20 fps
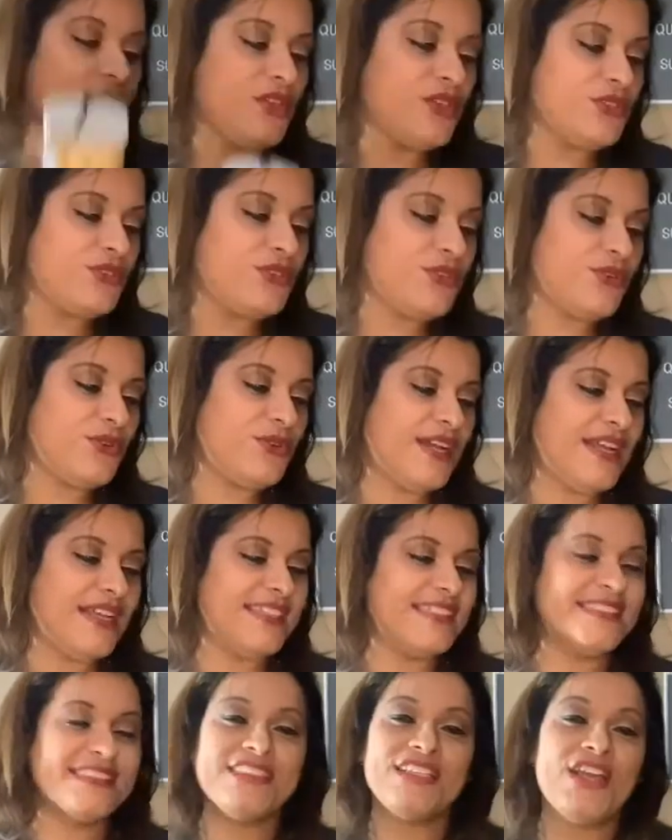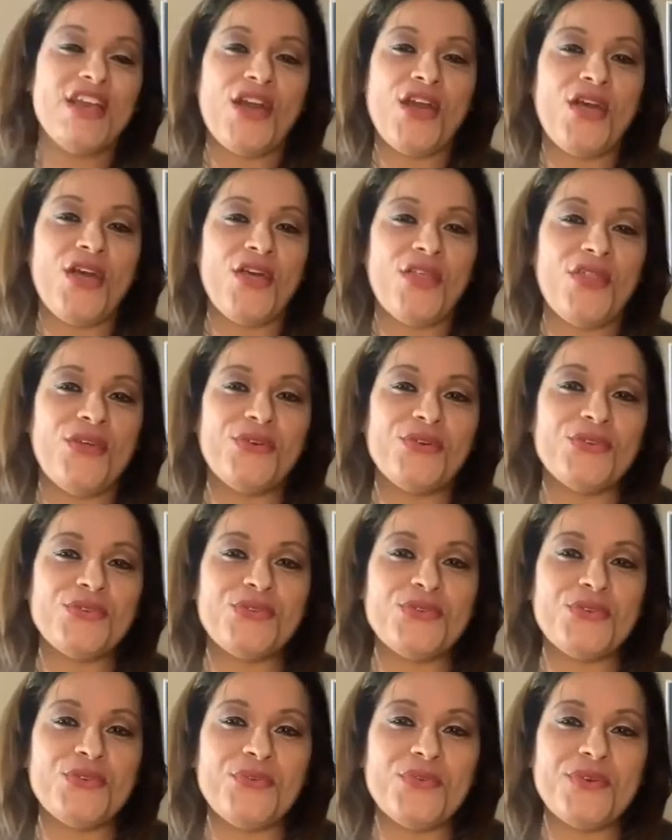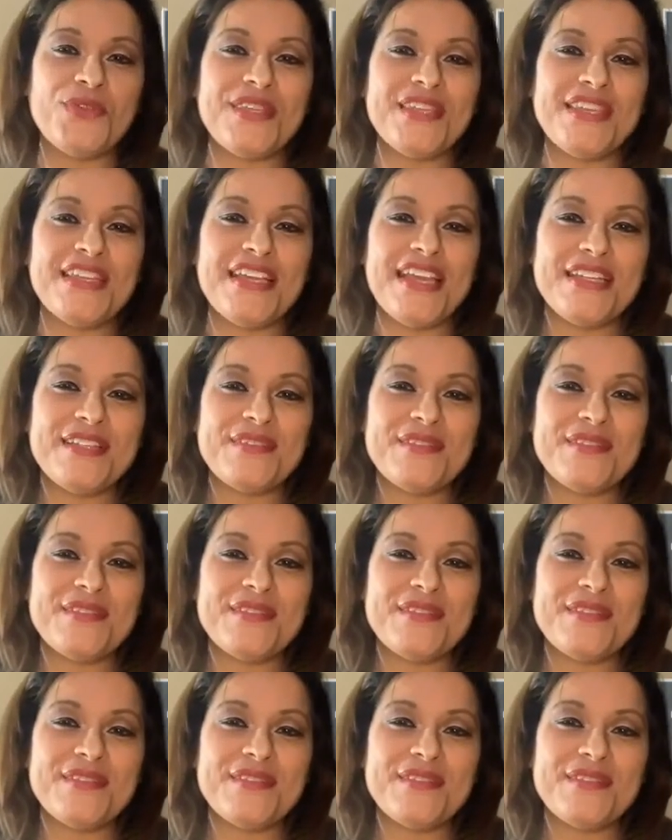So guys, those two were the items